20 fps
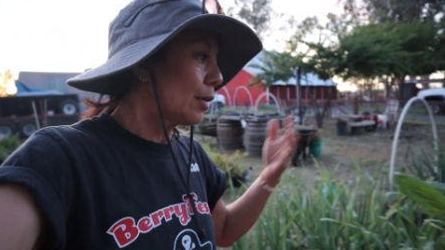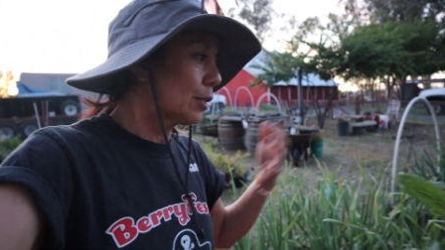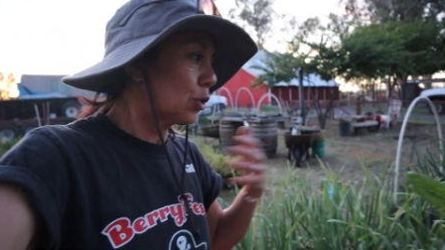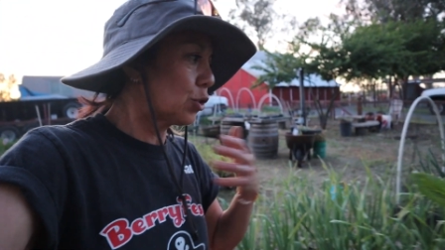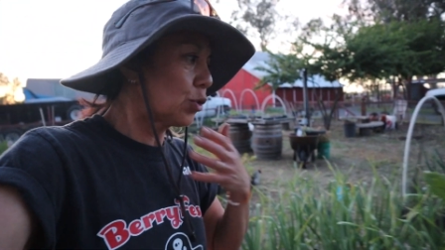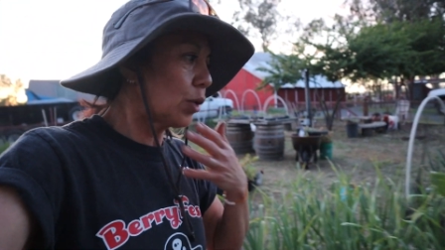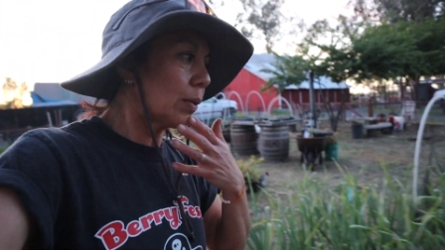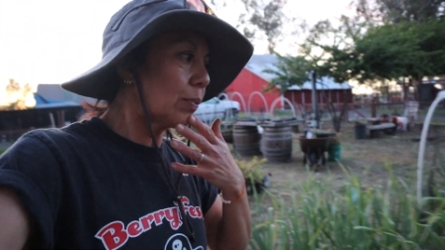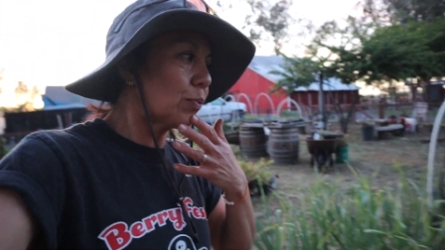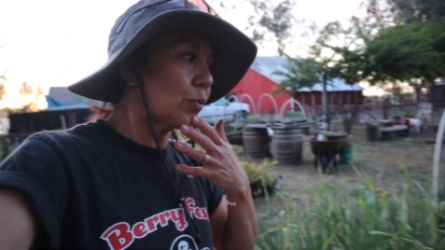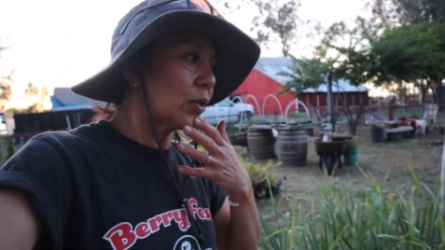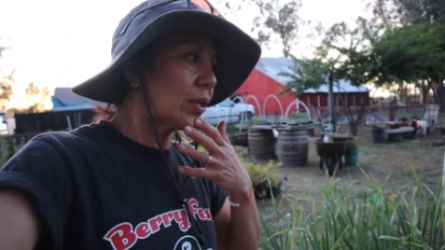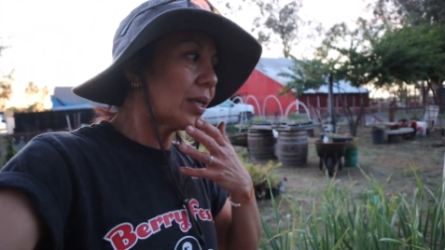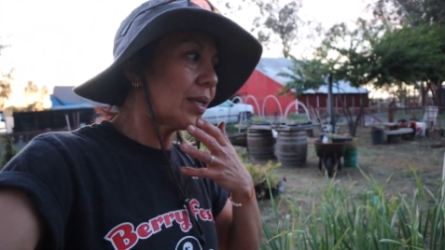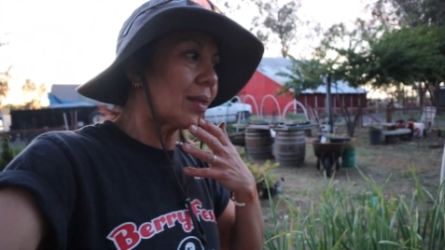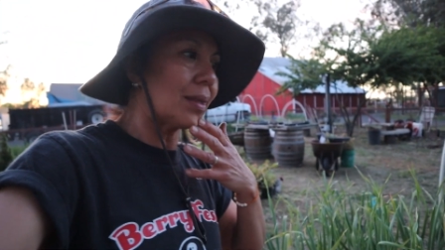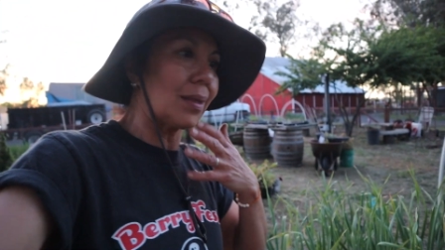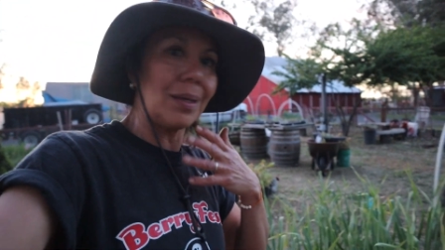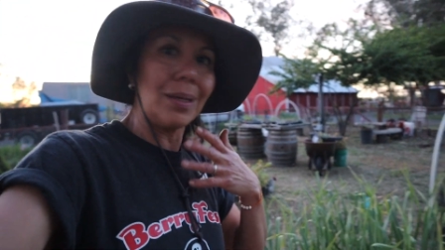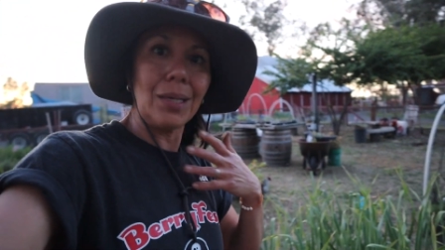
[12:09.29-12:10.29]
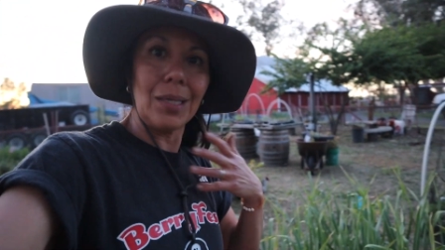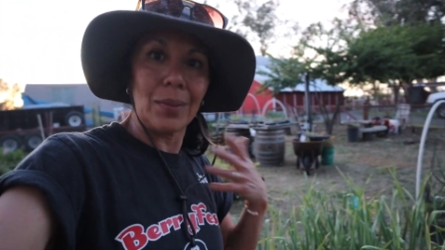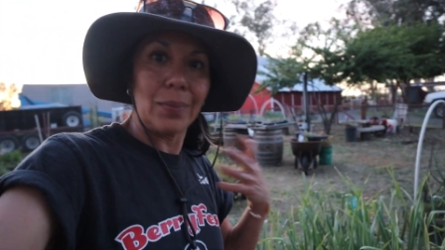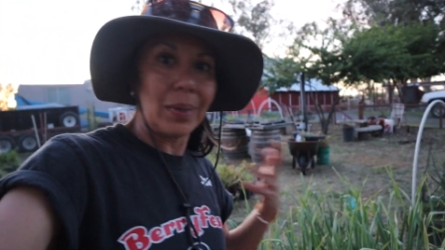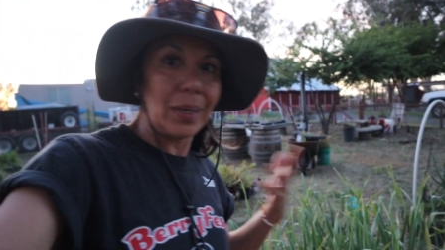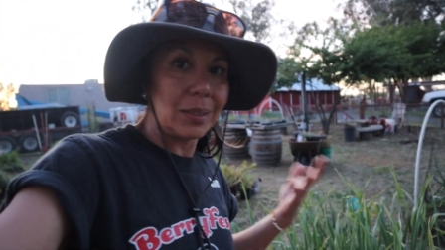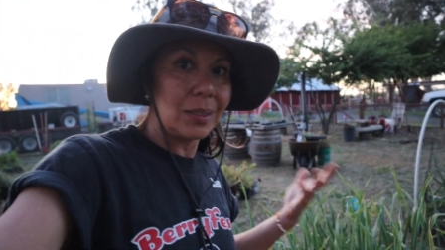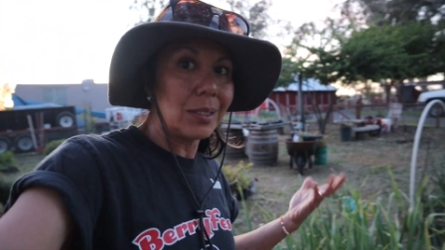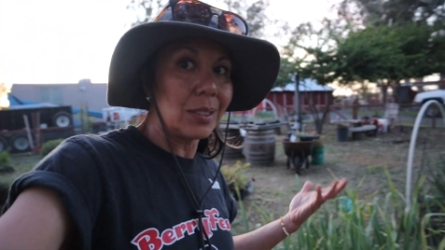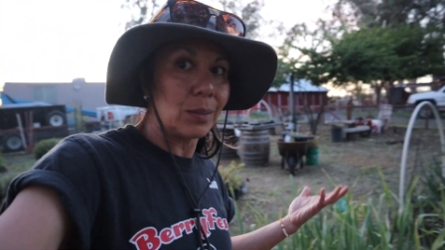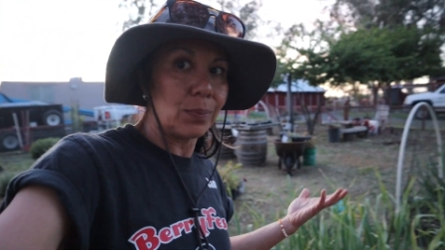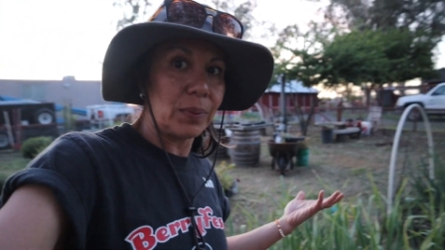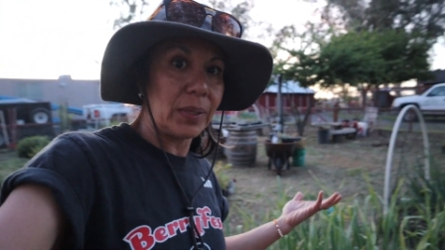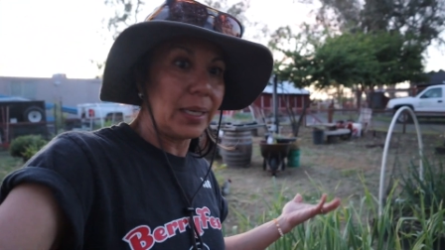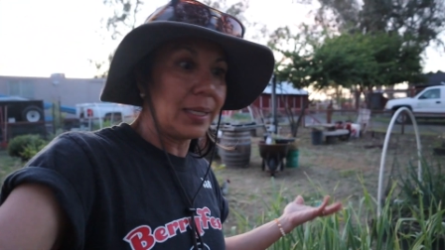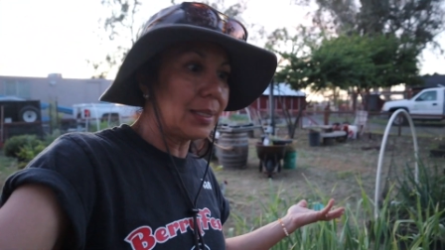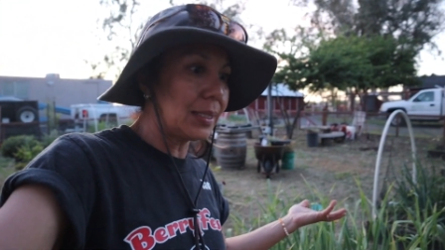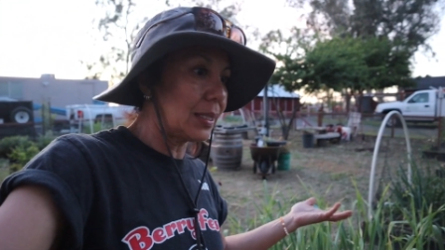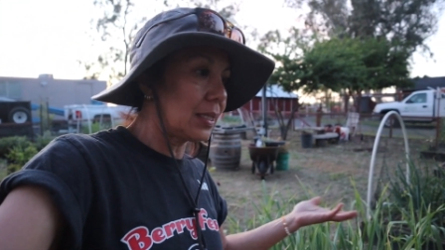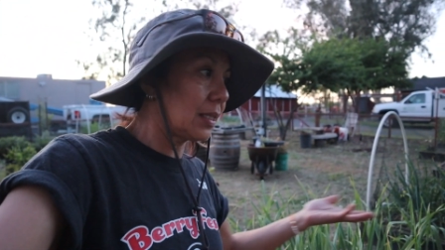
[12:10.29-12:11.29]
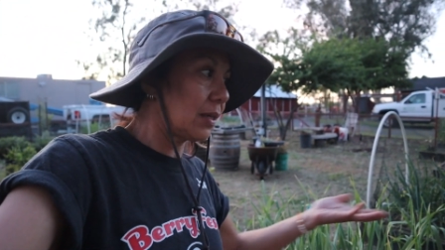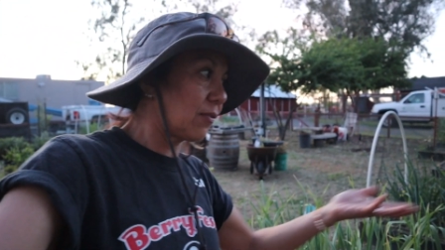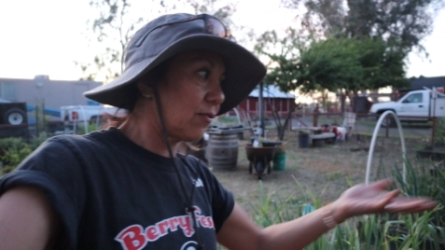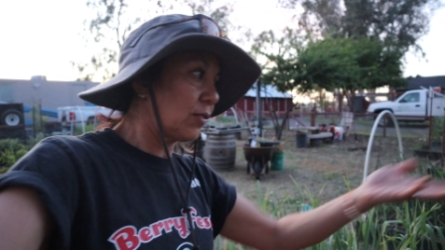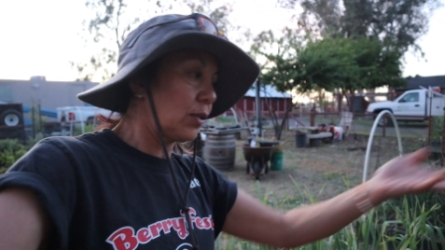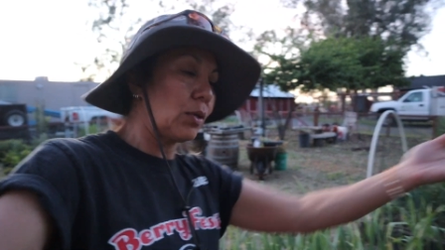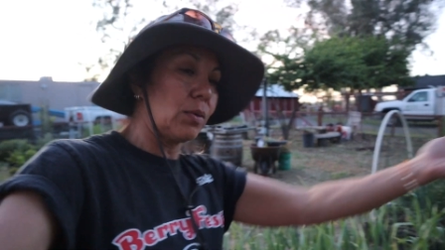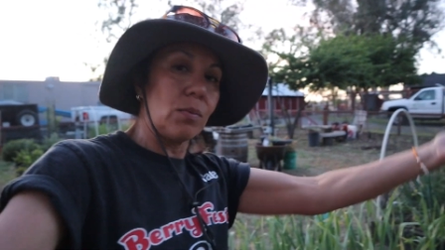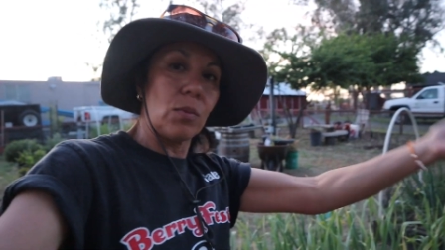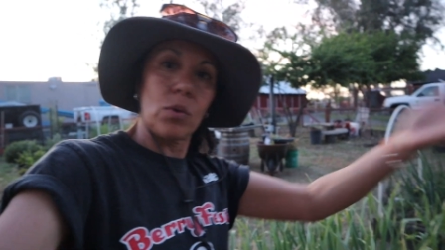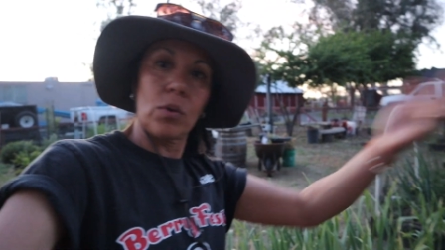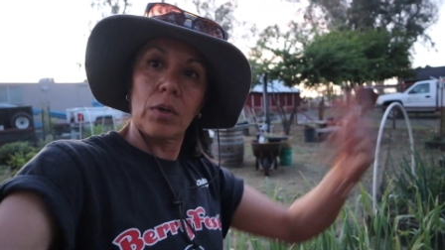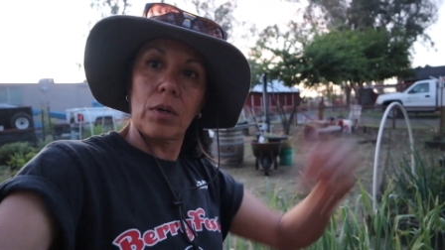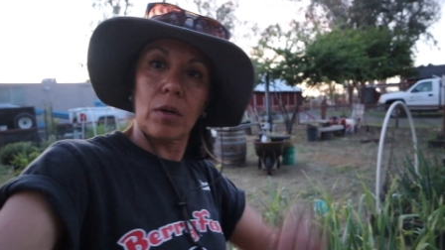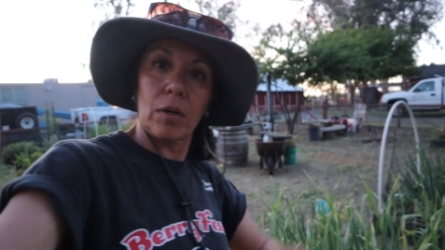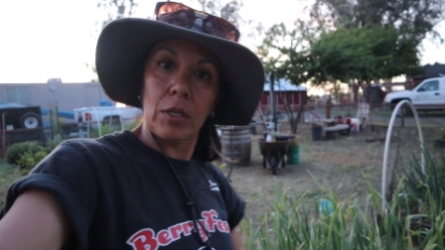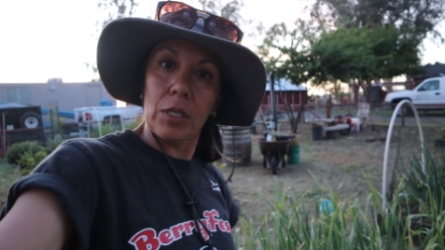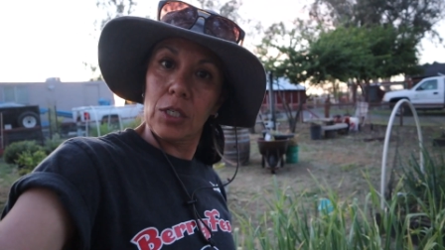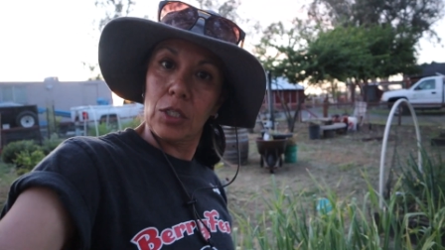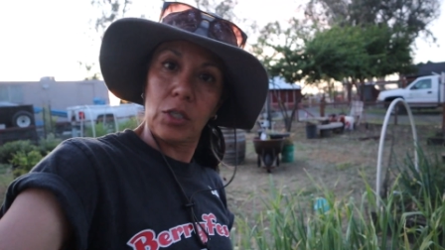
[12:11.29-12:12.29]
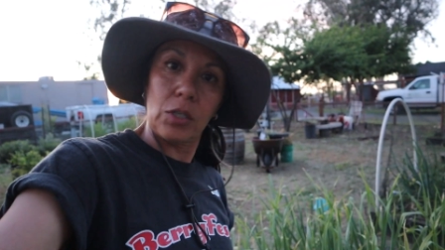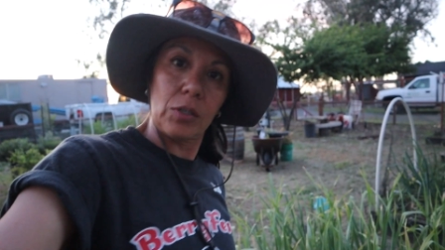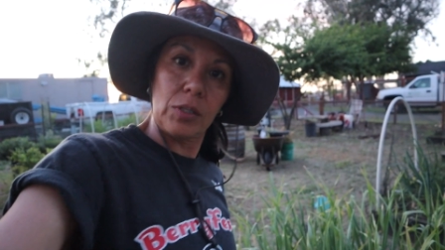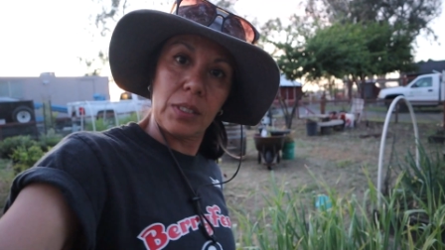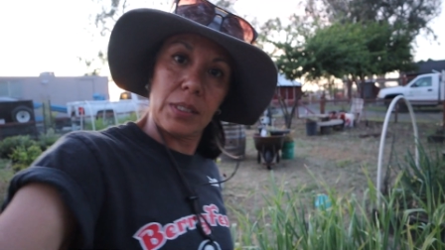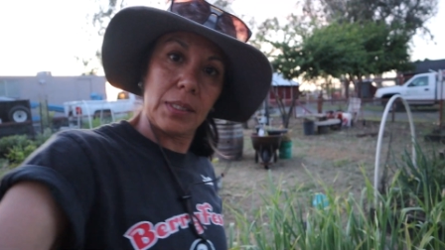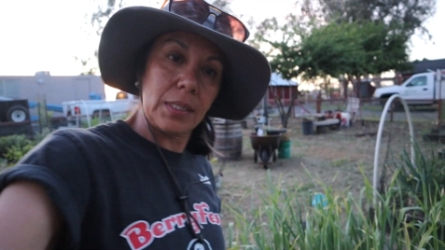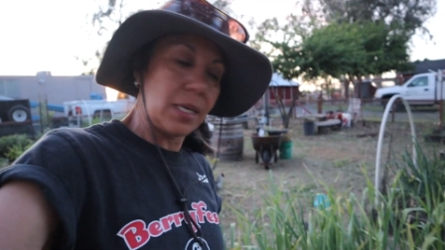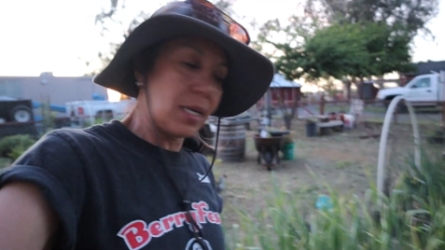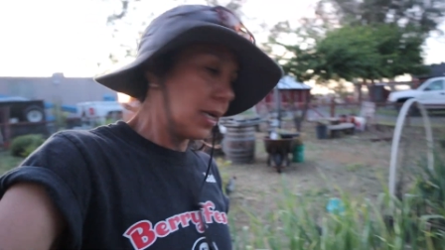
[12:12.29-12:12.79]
So I'm really thinking about just planting a few more artichokes